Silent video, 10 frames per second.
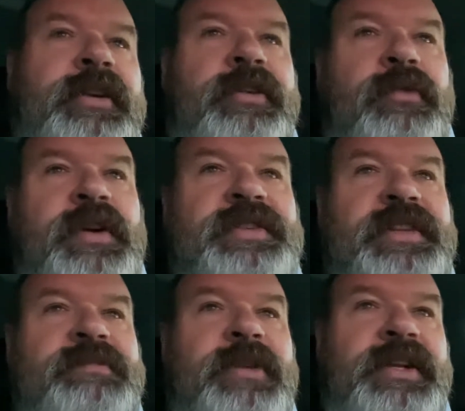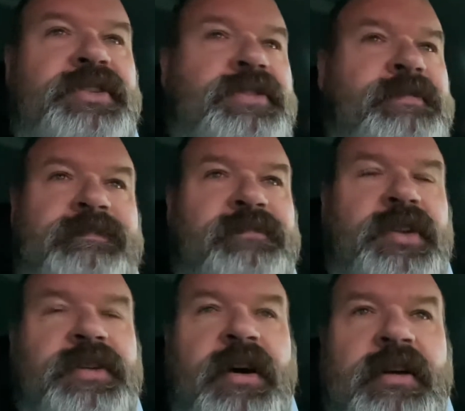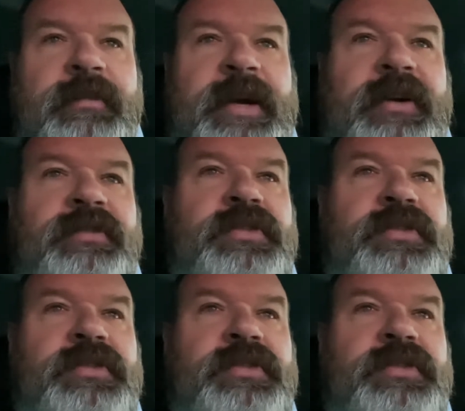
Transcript: You know, there wasn't as much to talk about.